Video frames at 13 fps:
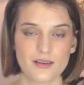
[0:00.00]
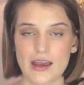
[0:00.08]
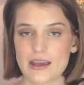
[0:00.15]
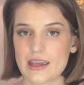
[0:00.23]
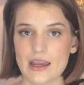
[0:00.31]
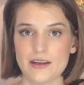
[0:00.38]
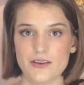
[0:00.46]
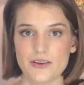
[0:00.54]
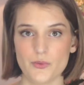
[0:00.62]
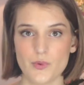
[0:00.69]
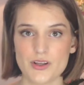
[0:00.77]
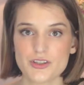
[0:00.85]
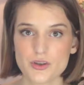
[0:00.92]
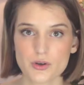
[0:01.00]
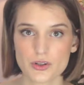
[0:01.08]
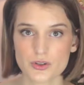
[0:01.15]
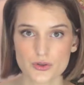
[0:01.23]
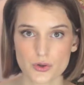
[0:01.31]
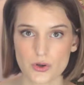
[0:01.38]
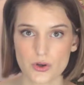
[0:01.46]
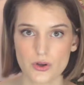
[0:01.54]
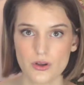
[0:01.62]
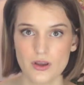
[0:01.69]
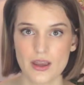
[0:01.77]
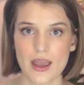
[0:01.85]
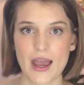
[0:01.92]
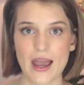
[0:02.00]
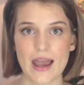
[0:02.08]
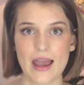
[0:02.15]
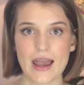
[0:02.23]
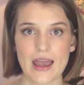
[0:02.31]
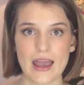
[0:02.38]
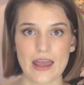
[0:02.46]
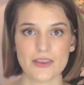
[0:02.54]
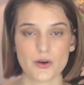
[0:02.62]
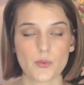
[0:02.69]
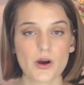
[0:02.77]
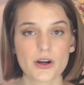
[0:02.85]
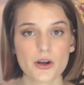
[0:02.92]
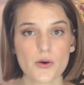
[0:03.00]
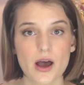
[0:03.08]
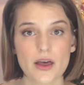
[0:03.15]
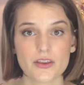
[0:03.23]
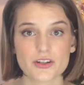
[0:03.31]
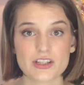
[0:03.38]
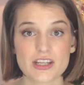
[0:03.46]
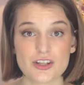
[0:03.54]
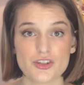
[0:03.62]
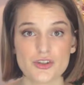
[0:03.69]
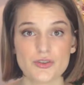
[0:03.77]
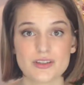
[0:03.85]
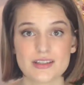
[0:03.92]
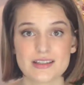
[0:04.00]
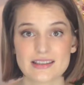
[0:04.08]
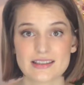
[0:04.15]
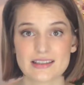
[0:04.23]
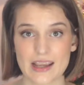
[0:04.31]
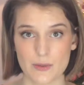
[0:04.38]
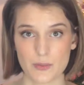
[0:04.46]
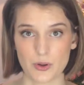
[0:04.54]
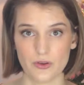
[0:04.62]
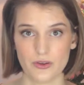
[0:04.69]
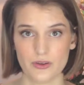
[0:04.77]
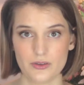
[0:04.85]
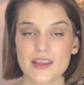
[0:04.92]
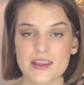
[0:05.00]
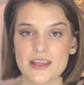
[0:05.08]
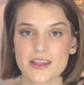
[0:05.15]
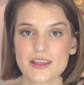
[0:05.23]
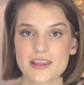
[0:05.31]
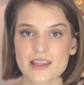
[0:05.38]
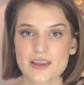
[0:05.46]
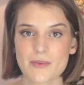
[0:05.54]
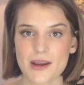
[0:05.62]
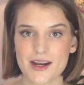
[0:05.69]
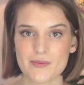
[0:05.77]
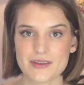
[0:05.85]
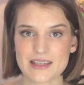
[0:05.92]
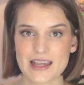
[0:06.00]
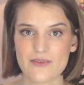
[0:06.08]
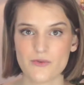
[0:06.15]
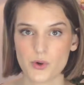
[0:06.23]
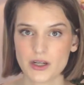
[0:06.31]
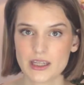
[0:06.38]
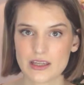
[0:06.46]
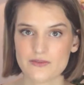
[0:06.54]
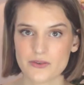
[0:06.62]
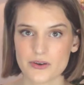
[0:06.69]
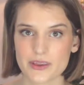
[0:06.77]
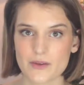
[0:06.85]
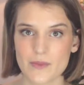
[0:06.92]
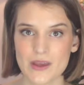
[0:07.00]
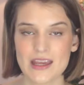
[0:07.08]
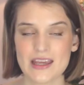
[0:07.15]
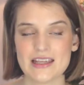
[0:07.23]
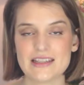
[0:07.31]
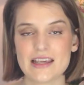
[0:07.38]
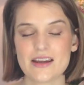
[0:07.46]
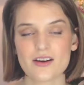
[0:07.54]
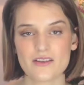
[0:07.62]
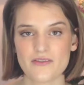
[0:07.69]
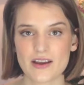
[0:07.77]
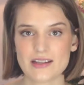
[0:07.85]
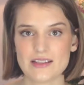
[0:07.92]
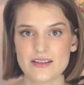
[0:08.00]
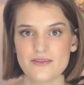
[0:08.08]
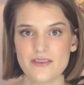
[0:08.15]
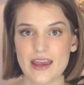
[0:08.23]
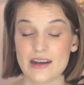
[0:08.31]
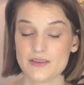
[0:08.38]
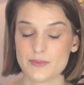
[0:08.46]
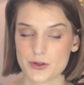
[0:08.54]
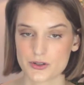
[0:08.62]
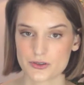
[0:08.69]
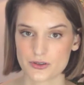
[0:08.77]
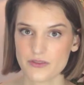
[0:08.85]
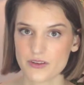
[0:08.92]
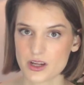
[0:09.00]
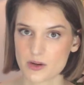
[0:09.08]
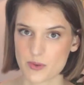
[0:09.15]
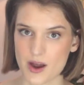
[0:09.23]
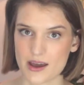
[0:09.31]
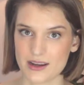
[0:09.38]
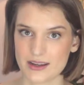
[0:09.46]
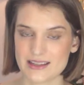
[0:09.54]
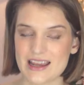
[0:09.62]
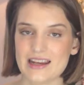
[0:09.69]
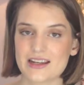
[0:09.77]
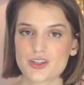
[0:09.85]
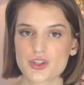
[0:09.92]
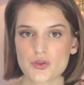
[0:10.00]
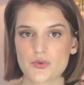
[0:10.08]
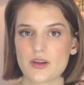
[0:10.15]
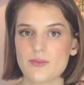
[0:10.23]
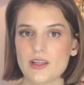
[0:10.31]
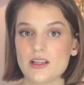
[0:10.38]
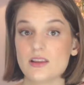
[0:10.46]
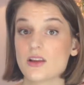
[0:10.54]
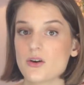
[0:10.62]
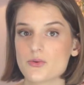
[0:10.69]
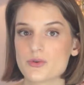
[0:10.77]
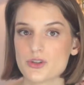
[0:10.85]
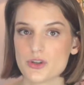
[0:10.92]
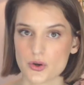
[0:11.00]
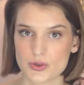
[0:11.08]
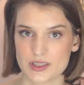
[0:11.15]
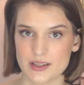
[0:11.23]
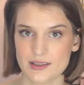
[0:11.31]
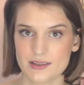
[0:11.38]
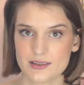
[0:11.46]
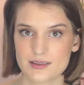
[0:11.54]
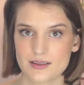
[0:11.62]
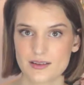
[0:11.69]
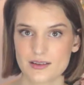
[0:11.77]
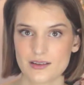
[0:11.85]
Again, there was no control, and there were no other tissues sampled. The other thing that parabens have working for them is they are effective at preserving your product at extremely low doses.